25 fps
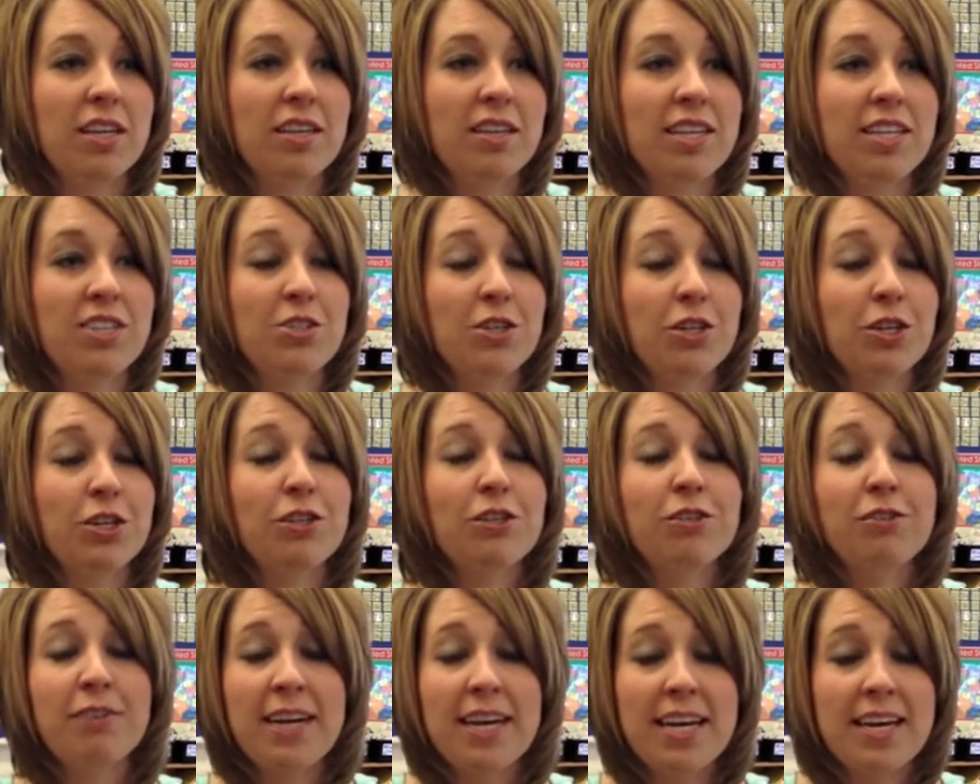they took
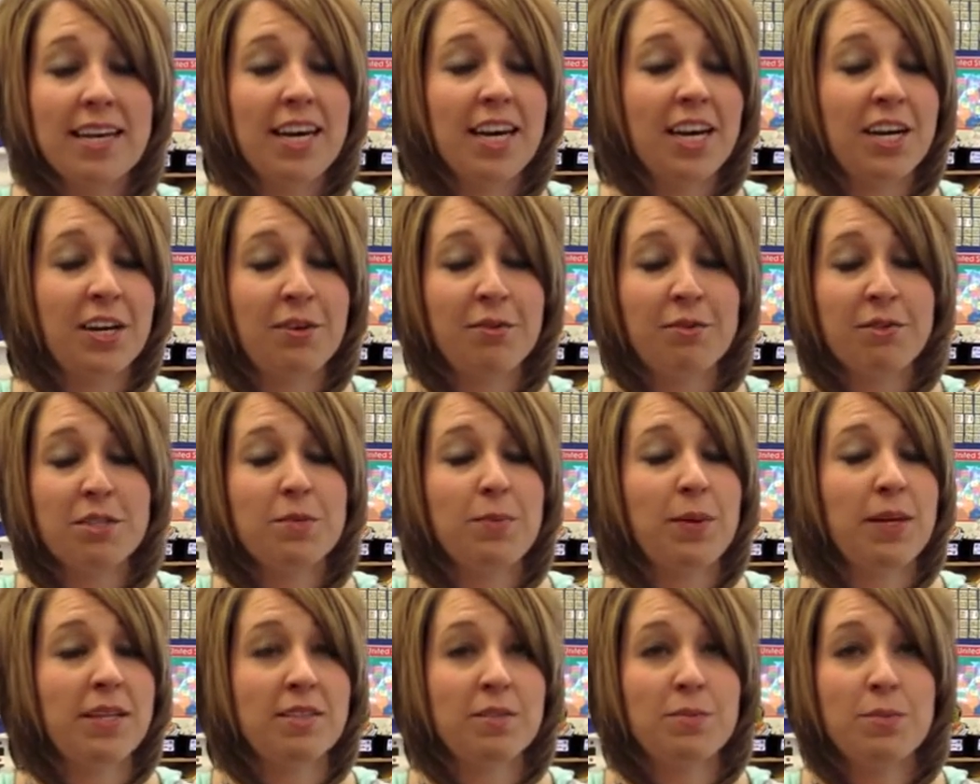great care and
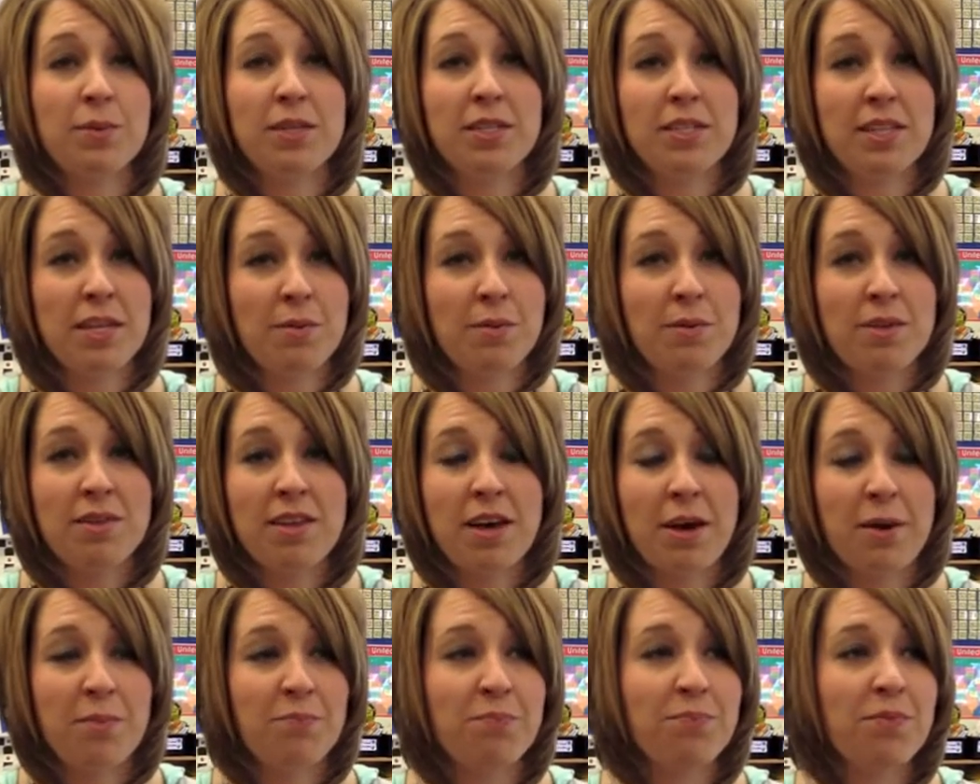responsibility with
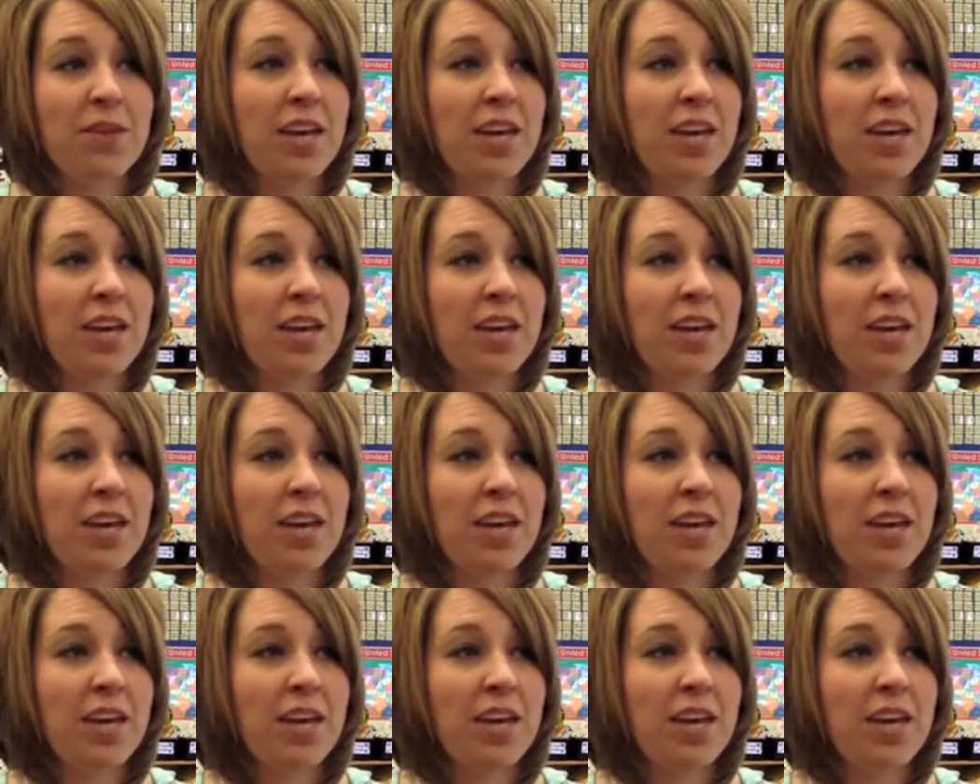them,